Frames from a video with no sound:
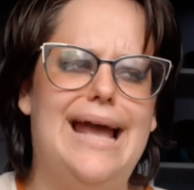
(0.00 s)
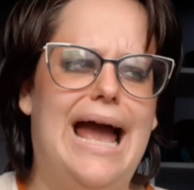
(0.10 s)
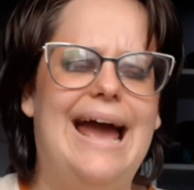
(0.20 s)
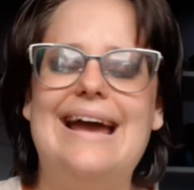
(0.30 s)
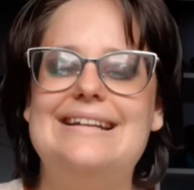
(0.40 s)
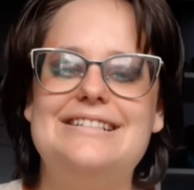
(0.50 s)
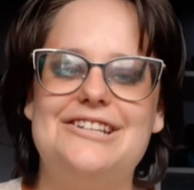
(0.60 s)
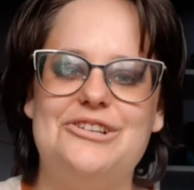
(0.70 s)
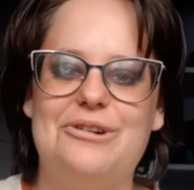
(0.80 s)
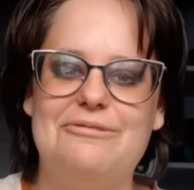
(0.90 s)
And
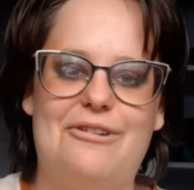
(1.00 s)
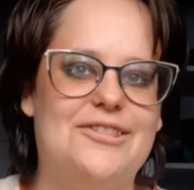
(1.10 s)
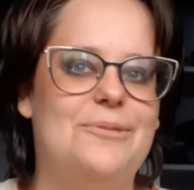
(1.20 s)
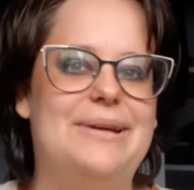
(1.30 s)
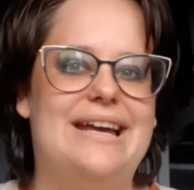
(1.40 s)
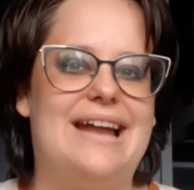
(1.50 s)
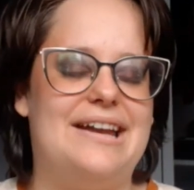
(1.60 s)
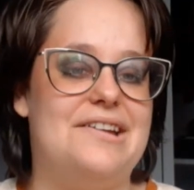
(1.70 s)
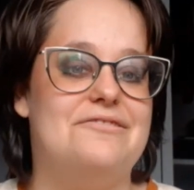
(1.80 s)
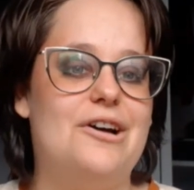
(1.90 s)
you can follow me at
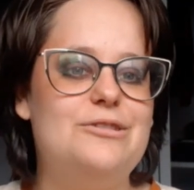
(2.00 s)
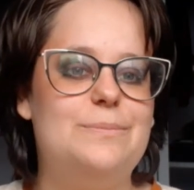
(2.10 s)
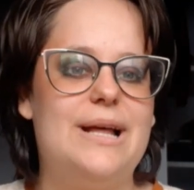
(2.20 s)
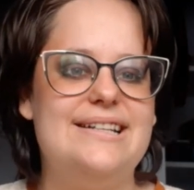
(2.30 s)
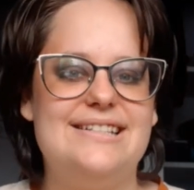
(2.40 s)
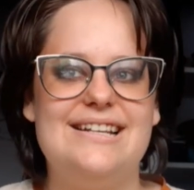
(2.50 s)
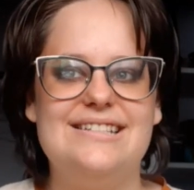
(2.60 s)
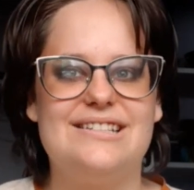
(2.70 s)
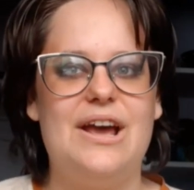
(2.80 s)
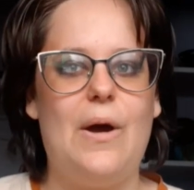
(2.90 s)
any of those
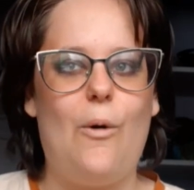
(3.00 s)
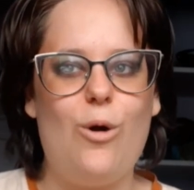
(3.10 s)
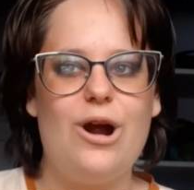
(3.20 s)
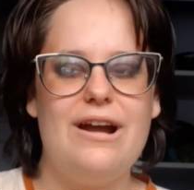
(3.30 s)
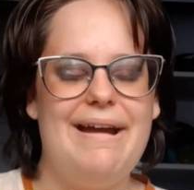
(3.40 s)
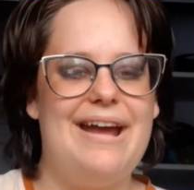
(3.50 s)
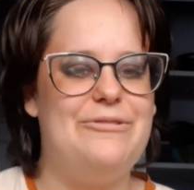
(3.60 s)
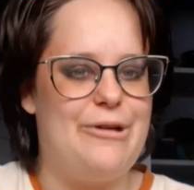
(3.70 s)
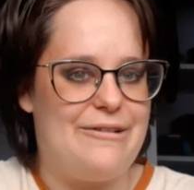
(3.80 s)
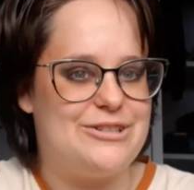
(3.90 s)
places. Or if
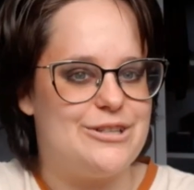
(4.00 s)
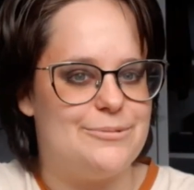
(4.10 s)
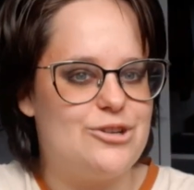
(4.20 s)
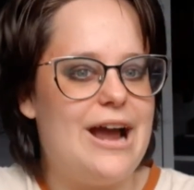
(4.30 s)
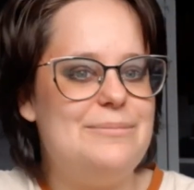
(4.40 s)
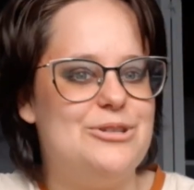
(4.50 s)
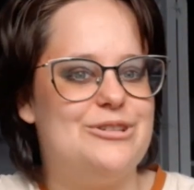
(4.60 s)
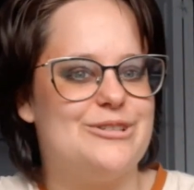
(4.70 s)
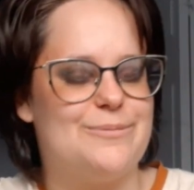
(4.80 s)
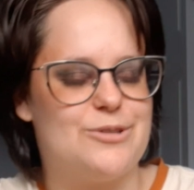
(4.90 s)
you haven't subscribed, you
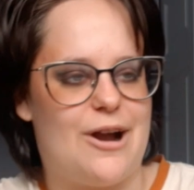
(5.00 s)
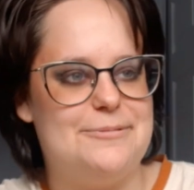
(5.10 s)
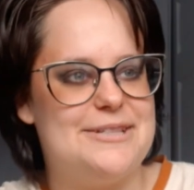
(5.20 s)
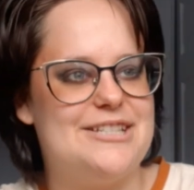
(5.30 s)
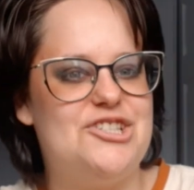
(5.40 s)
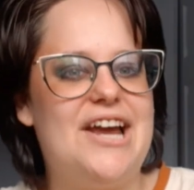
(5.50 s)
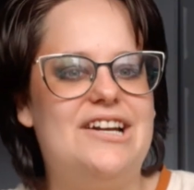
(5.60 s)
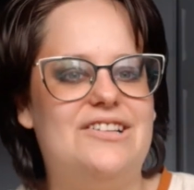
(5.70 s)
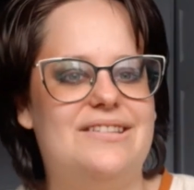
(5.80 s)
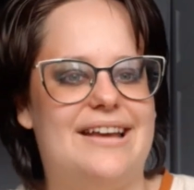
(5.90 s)
can subscribe to this
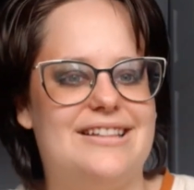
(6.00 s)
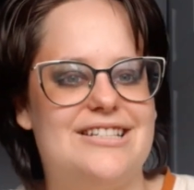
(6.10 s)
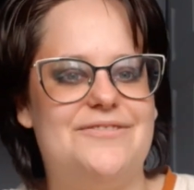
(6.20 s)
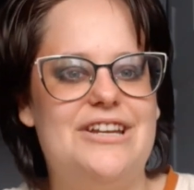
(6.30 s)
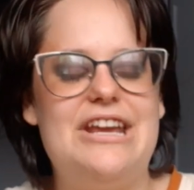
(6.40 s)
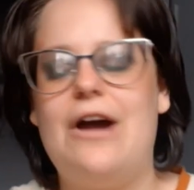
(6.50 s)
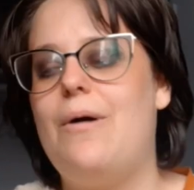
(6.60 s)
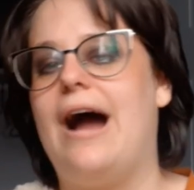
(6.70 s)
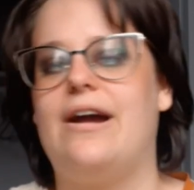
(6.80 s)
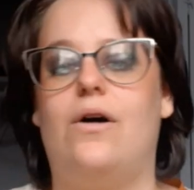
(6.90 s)
channel, like this video.
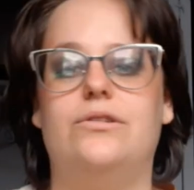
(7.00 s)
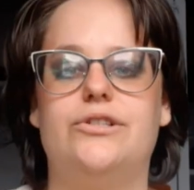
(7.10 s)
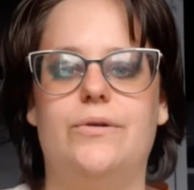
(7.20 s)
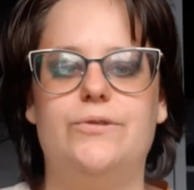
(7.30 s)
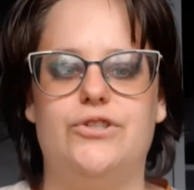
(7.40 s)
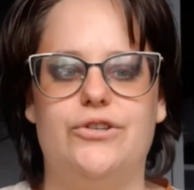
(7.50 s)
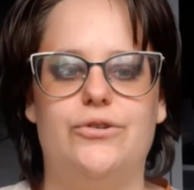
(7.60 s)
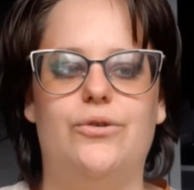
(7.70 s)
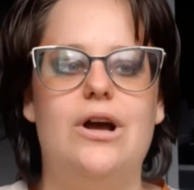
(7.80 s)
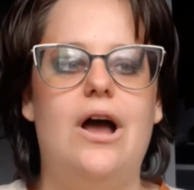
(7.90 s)
I also
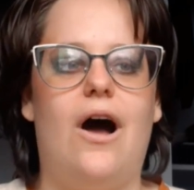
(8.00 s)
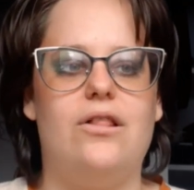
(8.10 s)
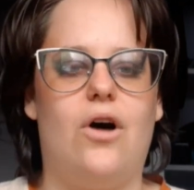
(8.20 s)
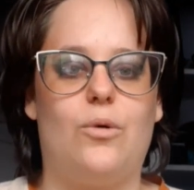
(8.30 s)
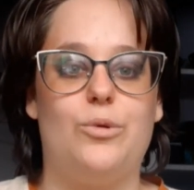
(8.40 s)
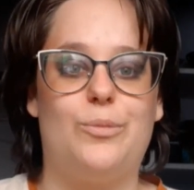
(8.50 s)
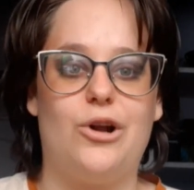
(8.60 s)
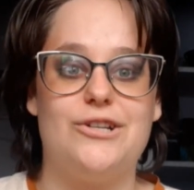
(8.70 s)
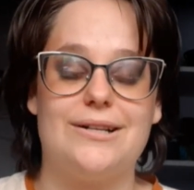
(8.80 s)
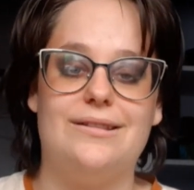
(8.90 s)
do, along with
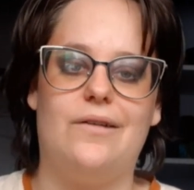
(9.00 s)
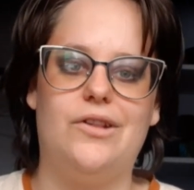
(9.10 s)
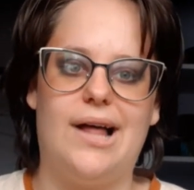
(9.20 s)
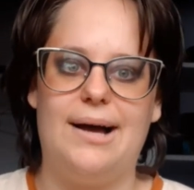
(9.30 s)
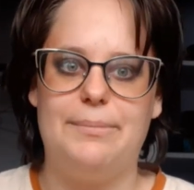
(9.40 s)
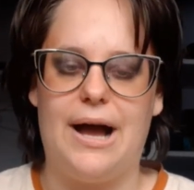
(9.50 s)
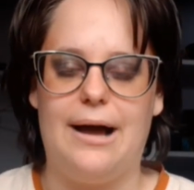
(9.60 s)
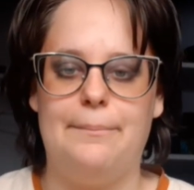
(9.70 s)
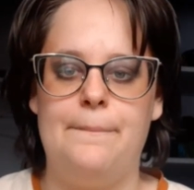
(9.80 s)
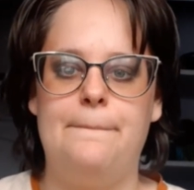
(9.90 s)
Project Level Up,
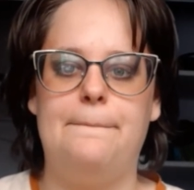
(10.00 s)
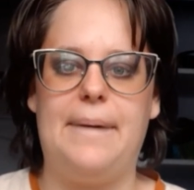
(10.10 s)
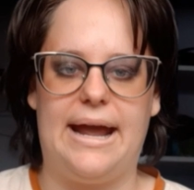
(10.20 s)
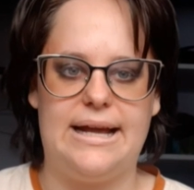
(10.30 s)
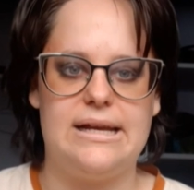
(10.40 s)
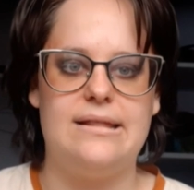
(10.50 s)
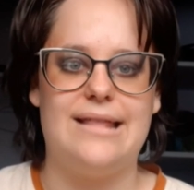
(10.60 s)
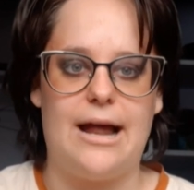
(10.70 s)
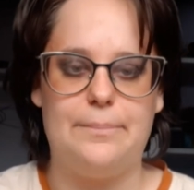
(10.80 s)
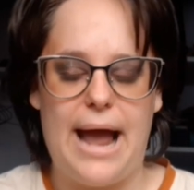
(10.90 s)
pan
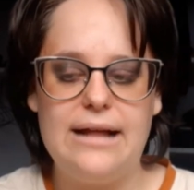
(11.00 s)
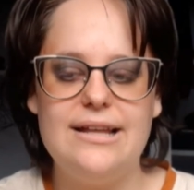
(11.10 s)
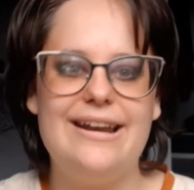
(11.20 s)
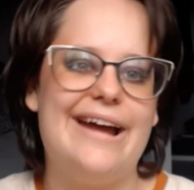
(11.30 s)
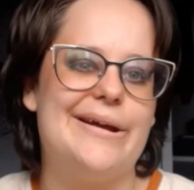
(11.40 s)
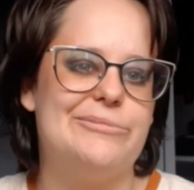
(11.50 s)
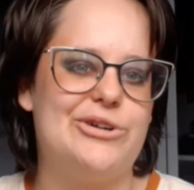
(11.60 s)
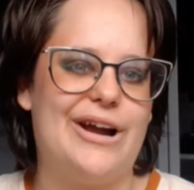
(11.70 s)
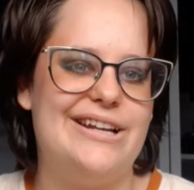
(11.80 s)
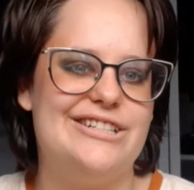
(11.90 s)
that palette, and I'm
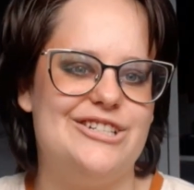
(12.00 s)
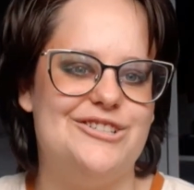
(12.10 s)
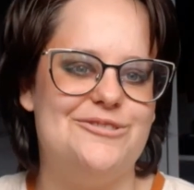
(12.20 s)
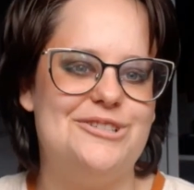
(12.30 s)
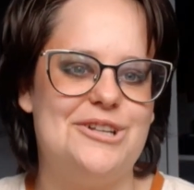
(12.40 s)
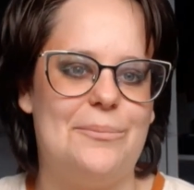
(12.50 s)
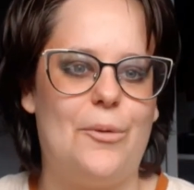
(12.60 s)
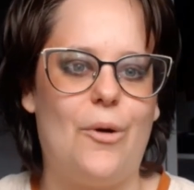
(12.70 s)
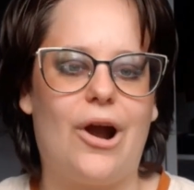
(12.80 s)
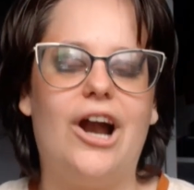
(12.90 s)
trying to do some
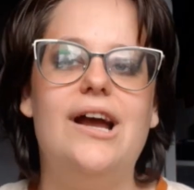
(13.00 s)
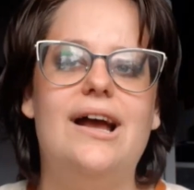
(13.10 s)
more